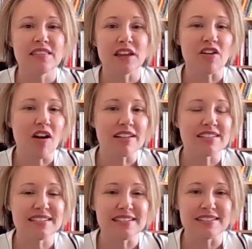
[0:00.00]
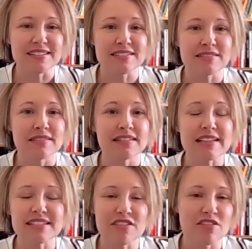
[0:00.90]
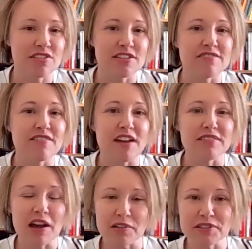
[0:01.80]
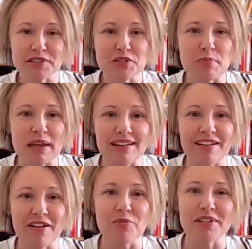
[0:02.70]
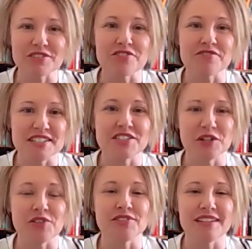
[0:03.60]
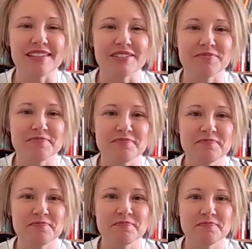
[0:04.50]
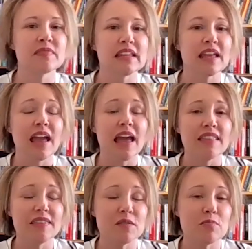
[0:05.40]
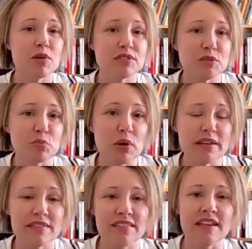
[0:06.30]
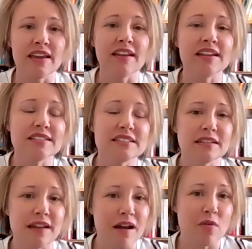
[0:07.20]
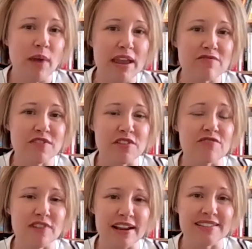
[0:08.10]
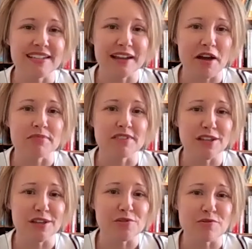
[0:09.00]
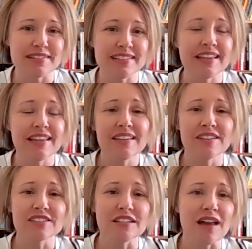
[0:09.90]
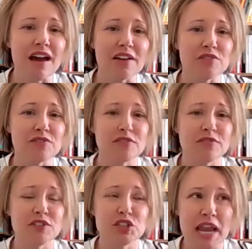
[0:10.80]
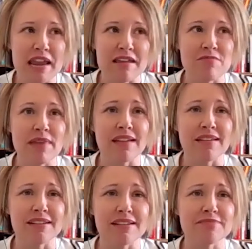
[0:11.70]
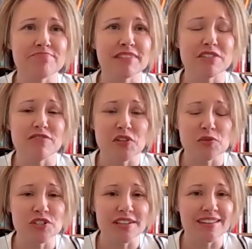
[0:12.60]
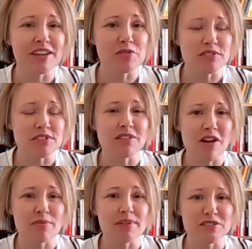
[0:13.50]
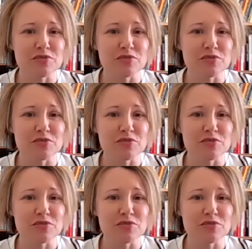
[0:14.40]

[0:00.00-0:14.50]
the cost is less than $35, depending on what service you're using. The most important thing is to not wait for the friend to come to you. There's a lot of shame and confusion that goes along with